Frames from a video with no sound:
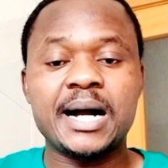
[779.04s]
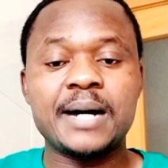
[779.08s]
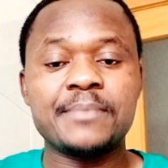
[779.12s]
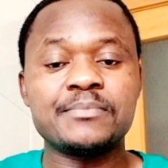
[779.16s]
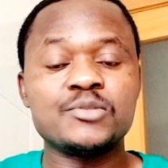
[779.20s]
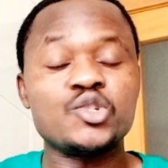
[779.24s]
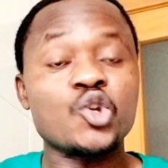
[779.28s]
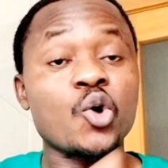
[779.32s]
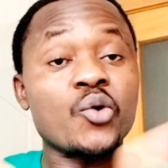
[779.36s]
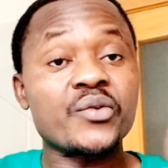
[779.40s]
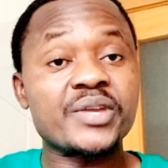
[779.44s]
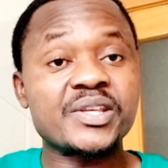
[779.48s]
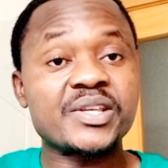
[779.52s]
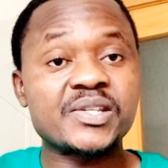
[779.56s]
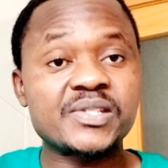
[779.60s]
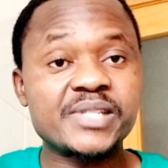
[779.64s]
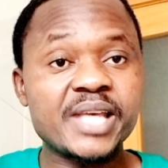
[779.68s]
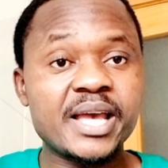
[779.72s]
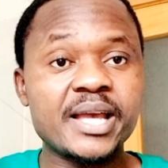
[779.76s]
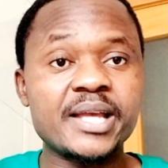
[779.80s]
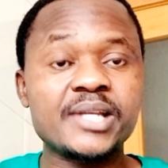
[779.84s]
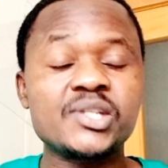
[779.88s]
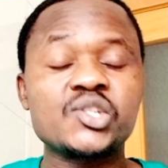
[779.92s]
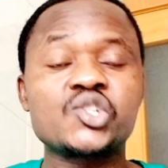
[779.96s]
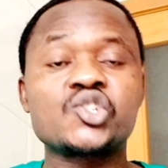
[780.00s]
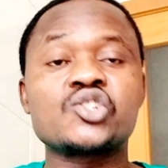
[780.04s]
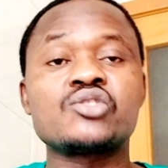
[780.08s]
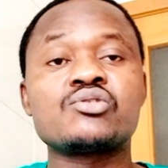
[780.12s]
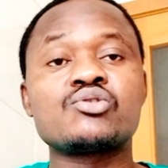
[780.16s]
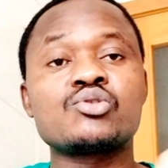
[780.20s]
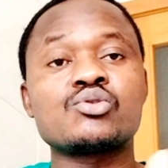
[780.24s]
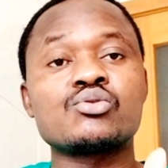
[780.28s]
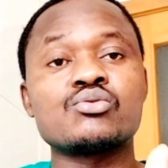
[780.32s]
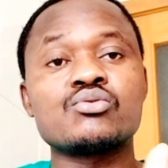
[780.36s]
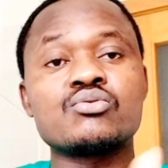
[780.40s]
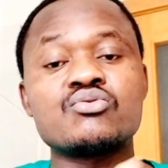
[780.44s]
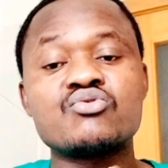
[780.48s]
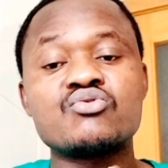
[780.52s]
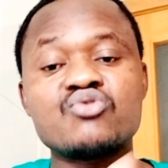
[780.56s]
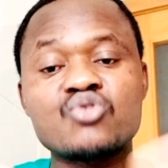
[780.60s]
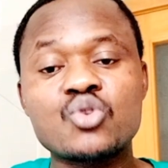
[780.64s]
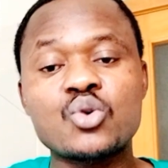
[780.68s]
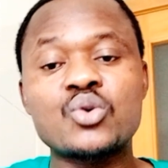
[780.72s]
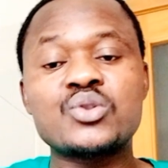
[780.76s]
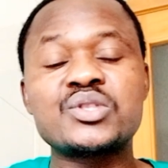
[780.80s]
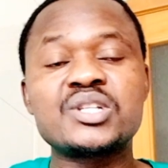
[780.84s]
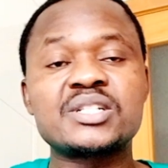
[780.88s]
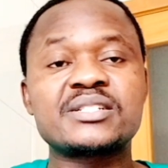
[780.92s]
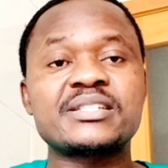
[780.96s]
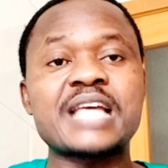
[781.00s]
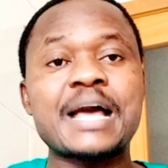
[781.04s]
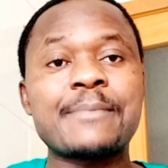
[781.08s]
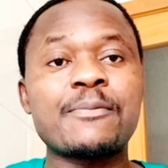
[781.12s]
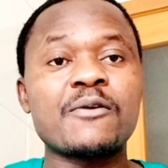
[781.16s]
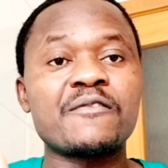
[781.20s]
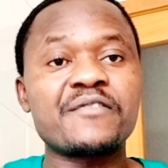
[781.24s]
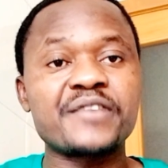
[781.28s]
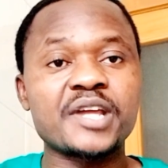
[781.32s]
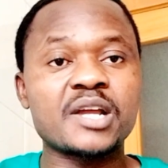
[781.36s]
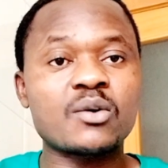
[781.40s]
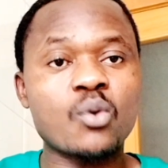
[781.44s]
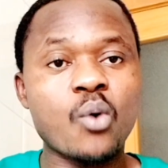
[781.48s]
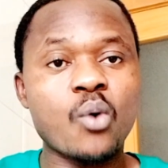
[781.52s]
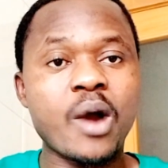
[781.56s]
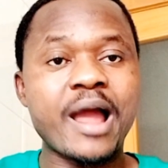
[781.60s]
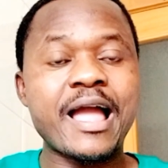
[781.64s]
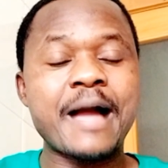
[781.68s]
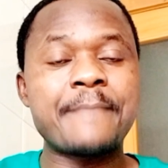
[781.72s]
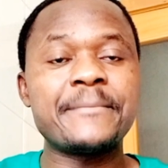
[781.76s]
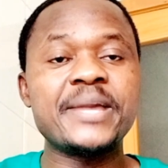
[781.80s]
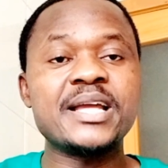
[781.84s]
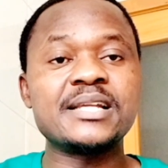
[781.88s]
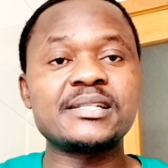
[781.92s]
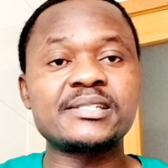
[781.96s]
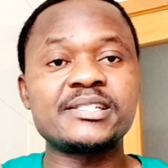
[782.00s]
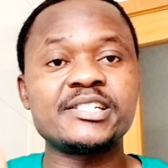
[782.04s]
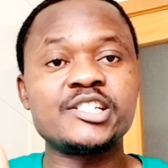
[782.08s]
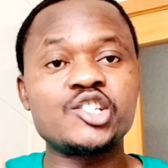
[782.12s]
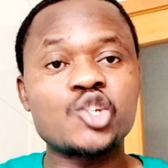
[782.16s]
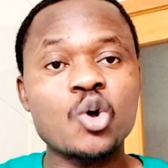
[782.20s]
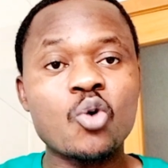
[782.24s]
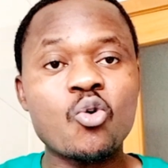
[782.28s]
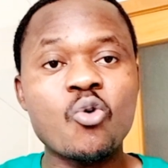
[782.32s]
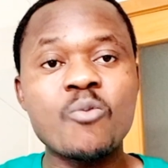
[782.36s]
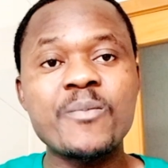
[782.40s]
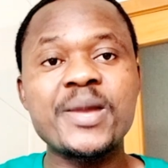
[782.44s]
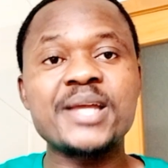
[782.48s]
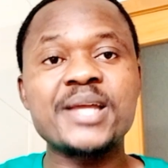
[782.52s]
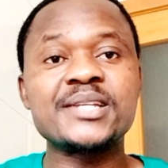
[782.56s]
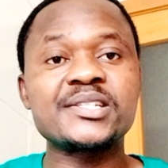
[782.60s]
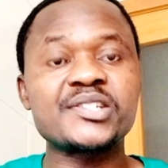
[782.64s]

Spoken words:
your research to know the type of requirement, the document